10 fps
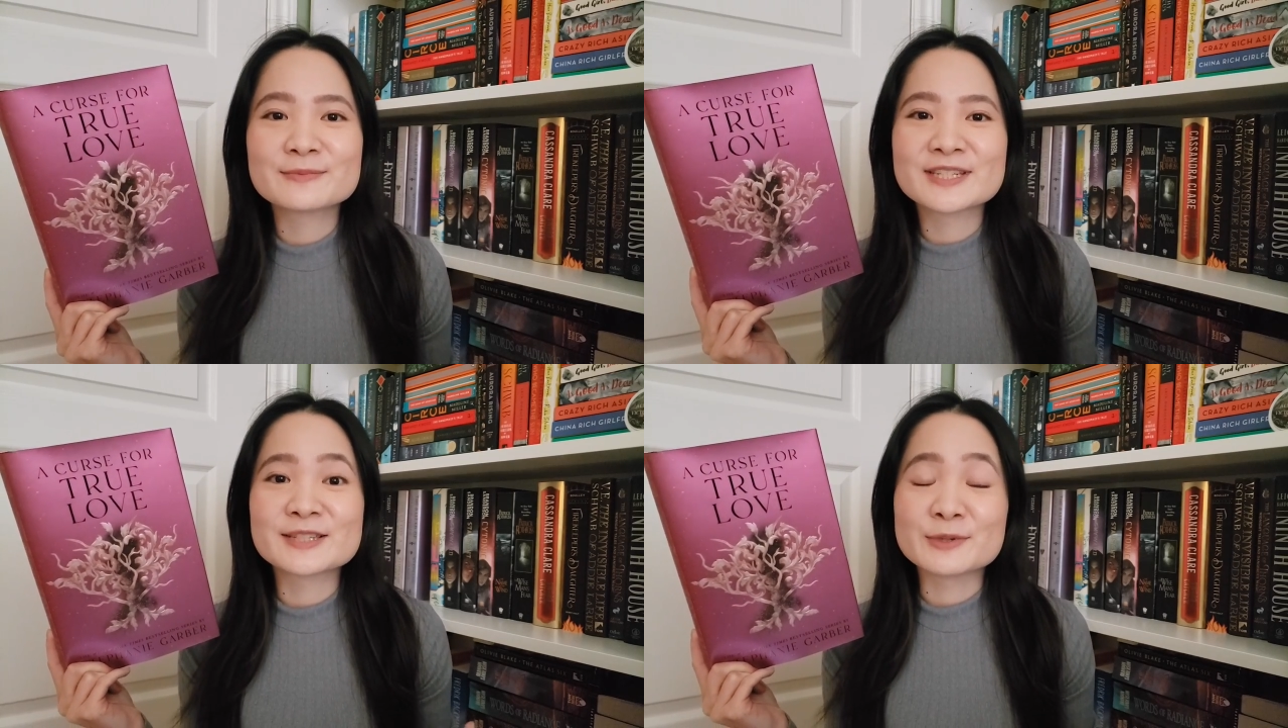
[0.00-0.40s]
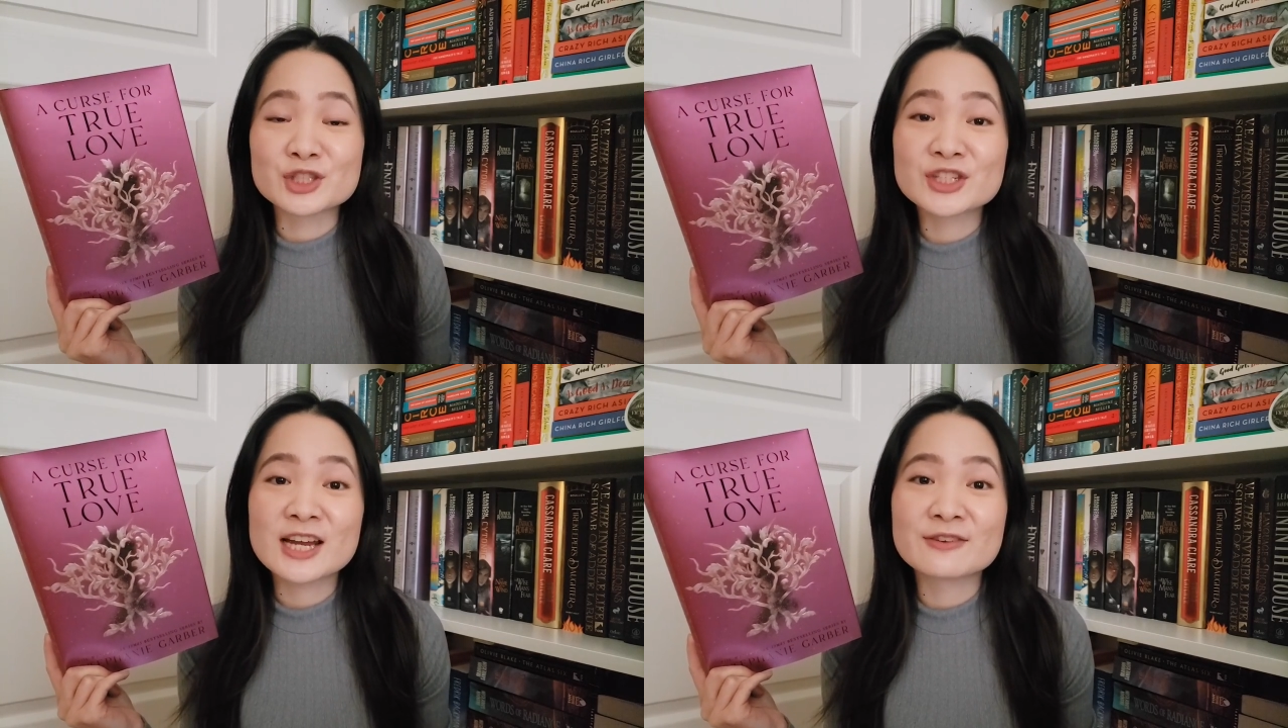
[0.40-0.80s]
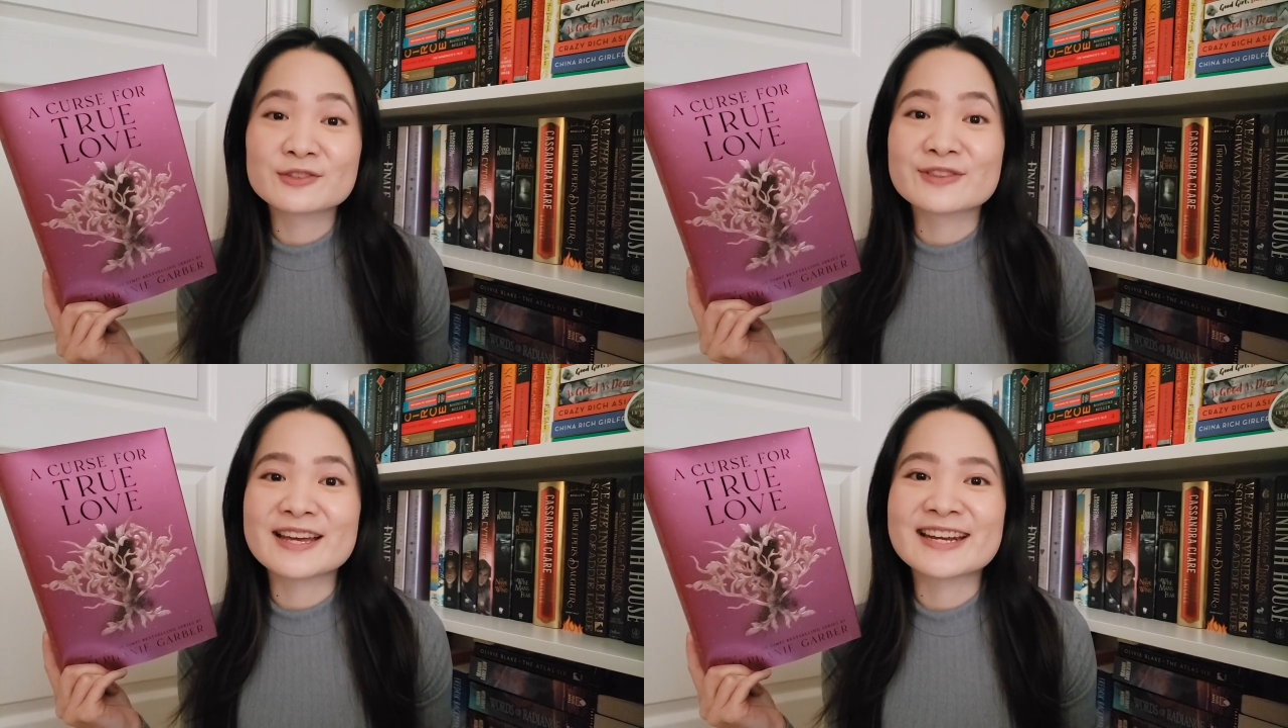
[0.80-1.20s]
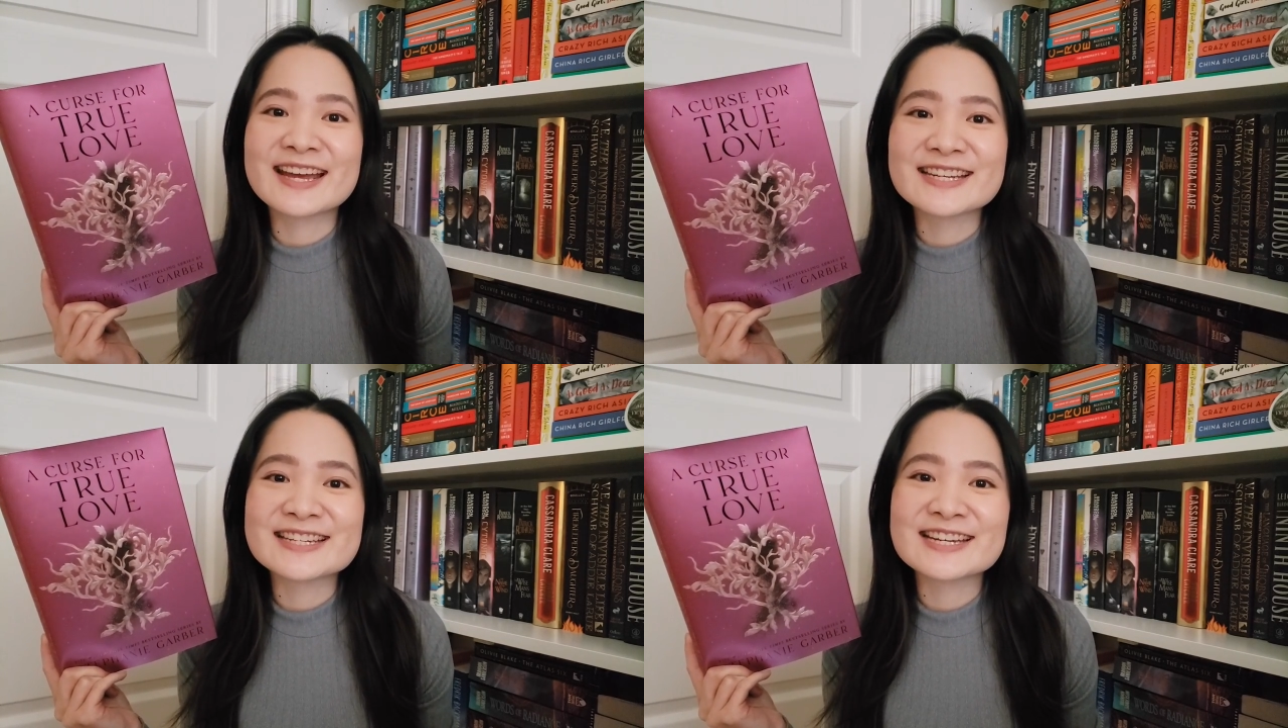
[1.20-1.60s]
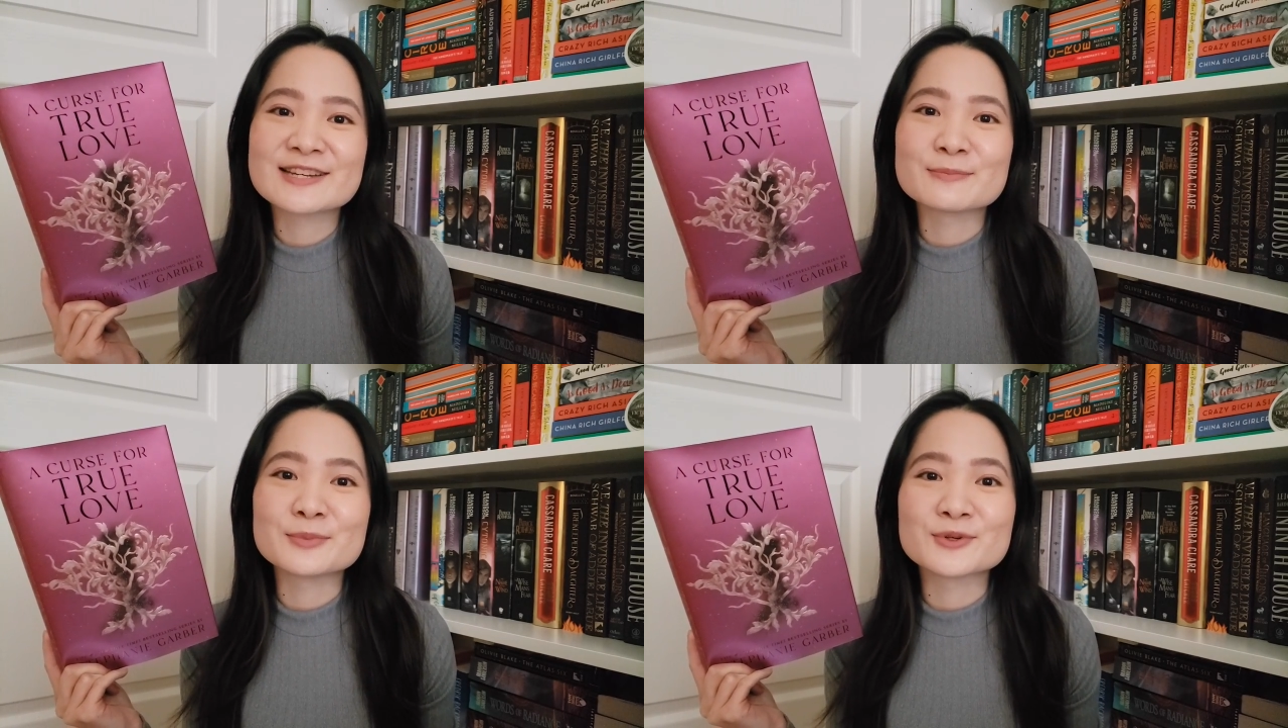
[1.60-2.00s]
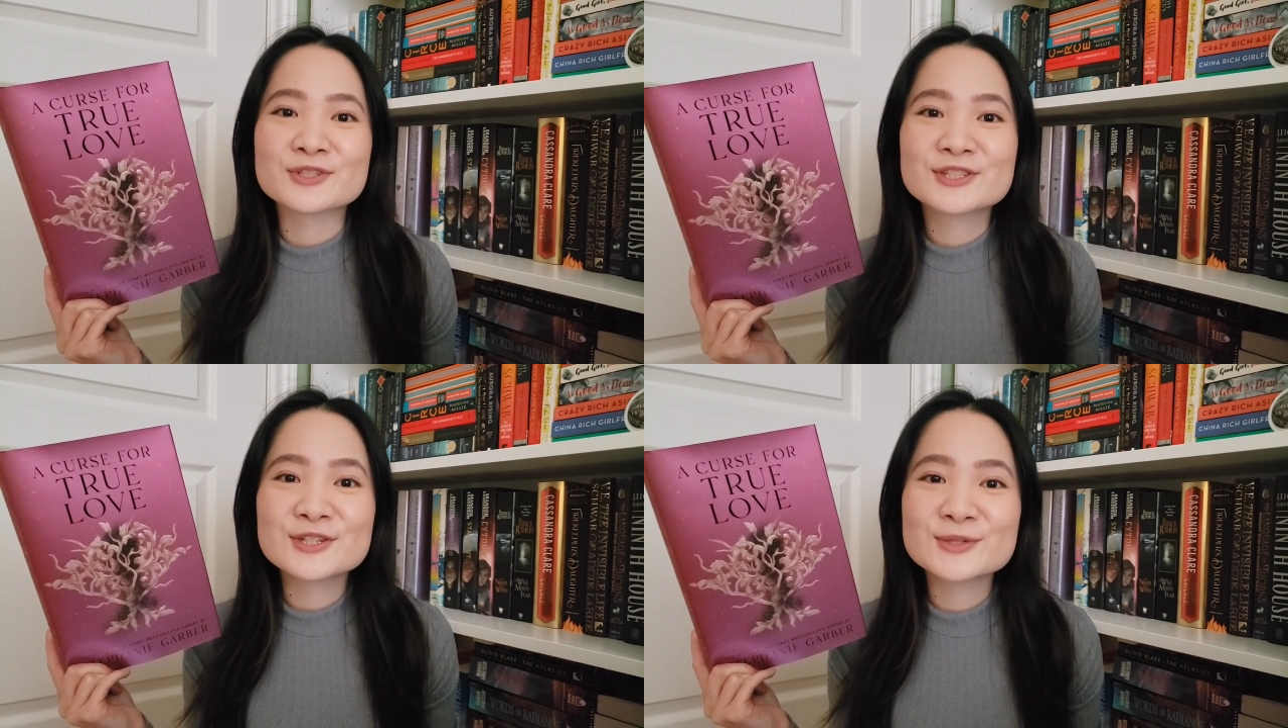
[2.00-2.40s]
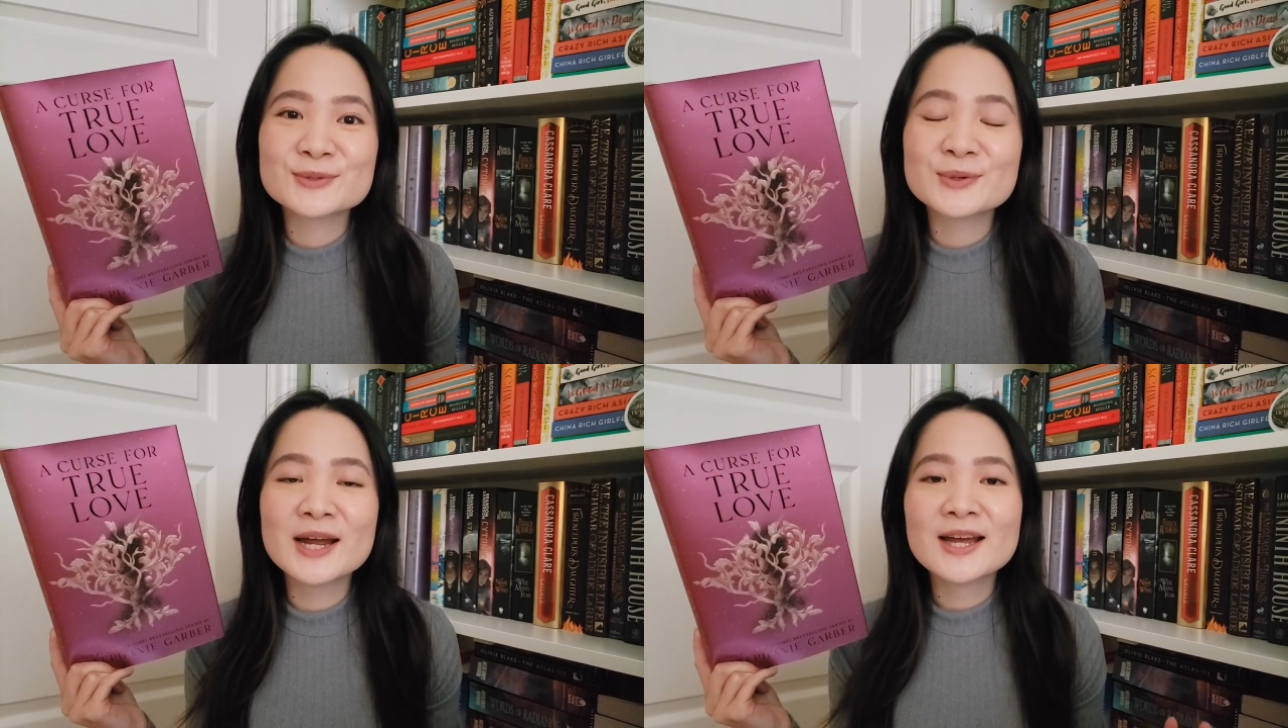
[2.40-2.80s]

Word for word: especially after that ending in book two.